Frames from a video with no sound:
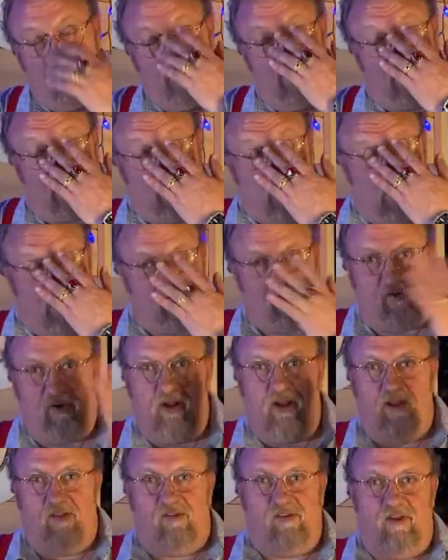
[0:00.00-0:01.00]
The question
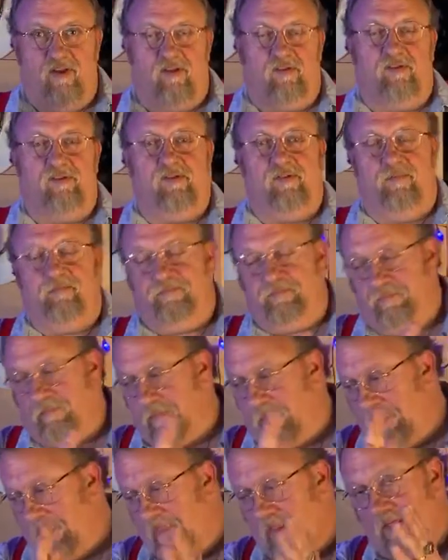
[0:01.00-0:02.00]
is this.
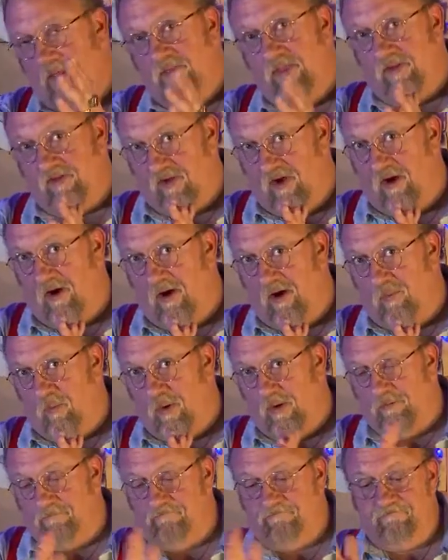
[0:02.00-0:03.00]
It's a hard one.